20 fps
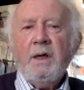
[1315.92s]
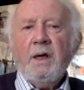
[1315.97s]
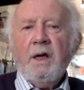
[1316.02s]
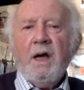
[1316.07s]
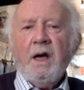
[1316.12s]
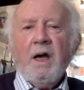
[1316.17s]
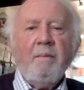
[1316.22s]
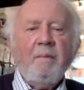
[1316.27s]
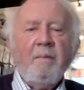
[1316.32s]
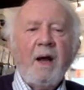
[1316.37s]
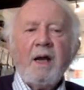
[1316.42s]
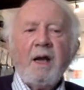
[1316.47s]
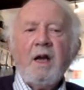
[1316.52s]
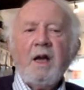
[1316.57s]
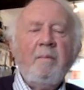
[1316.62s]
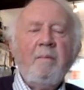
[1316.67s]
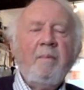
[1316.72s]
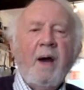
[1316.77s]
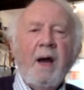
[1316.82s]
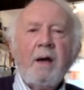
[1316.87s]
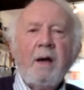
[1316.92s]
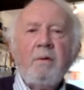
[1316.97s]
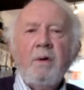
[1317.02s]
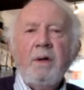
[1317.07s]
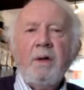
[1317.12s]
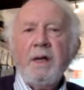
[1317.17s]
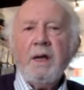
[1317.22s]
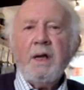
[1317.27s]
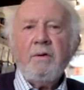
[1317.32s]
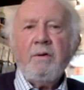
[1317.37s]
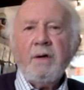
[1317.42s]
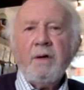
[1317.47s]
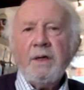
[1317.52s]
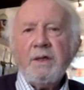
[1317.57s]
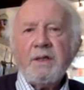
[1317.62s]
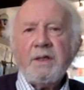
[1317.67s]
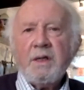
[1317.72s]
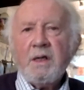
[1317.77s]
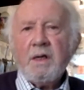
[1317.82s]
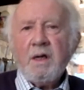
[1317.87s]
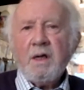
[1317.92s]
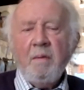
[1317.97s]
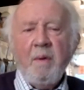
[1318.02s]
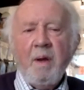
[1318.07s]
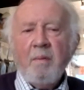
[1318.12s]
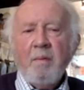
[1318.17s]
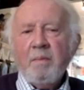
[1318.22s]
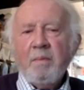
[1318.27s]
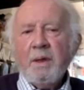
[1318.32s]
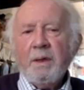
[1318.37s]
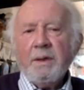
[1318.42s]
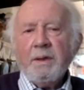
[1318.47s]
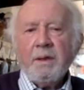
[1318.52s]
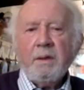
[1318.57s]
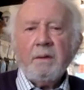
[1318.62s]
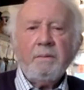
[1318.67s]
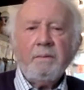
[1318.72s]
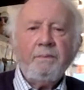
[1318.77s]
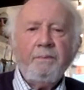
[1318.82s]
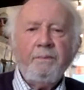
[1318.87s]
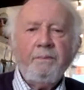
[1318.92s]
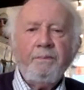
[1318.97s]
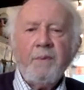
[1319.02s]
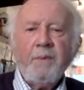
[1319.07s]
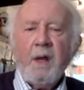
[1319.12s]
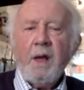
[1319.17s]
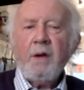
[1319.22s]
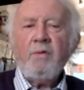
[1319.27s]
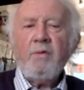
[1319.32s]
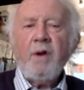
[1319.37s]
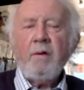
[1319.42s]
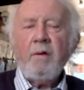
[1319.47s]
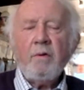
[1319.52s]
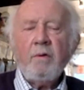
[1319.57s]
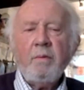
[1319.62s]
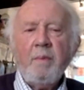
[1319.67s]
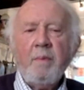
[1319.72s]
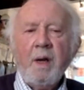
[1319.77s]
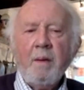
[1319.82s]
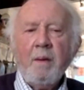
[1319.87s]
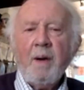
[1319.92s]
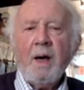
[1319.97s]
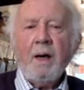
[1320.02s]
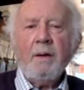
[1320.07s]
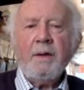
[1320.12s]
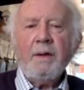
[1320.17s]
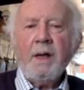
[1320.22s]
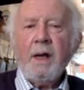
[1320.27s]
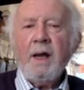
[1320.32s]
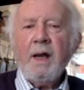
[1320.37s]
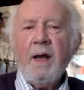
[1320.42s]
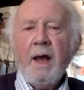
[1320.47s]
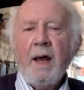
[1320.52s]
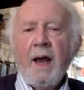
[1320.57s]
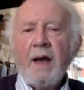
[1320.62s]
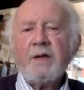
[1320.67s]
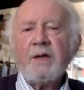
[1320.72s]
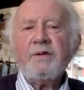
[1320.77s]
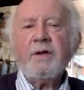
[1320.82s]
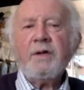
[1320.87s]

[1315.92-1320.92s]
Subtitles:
and might come back with increased commitment. He agreed with me about the extra